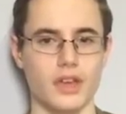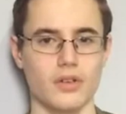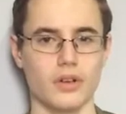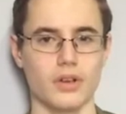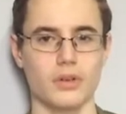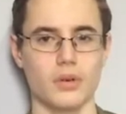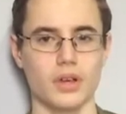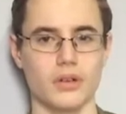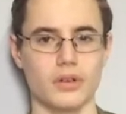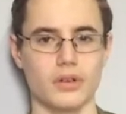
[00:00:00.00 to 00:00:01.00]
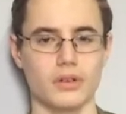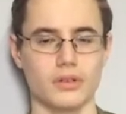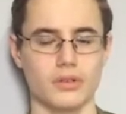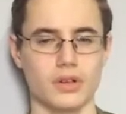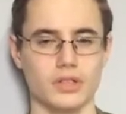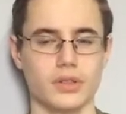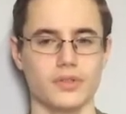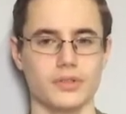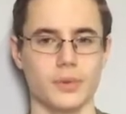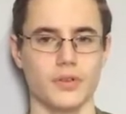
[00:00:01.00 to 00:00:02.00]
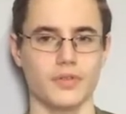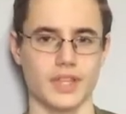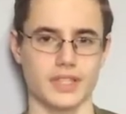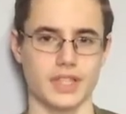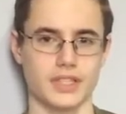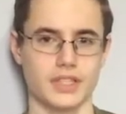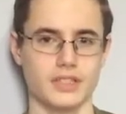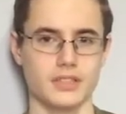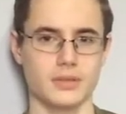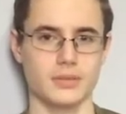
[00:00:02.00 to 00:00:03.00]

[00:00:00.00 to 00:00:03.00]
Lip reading: grown quite a soft spot for these engines.